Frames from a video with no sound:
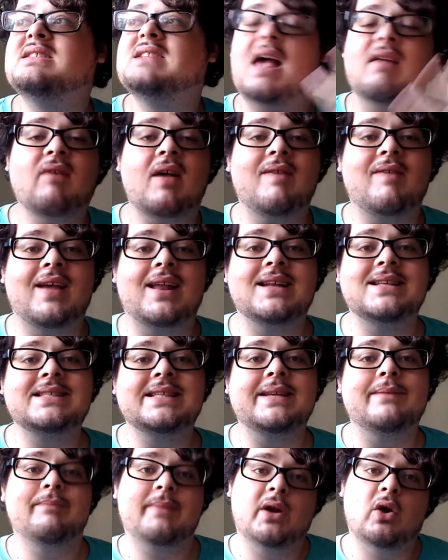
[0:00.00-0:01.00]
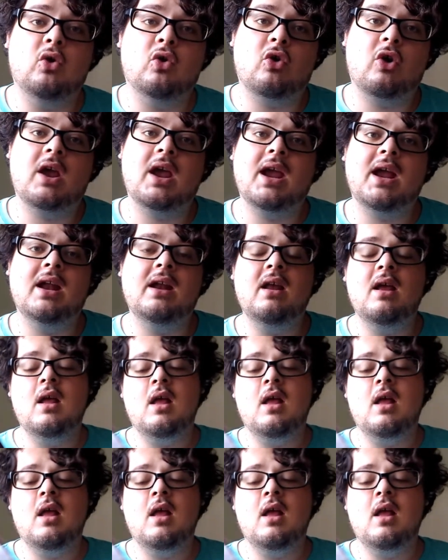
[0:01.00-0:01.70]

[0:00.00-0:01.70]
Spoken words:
sci-fi fantasy middle grade.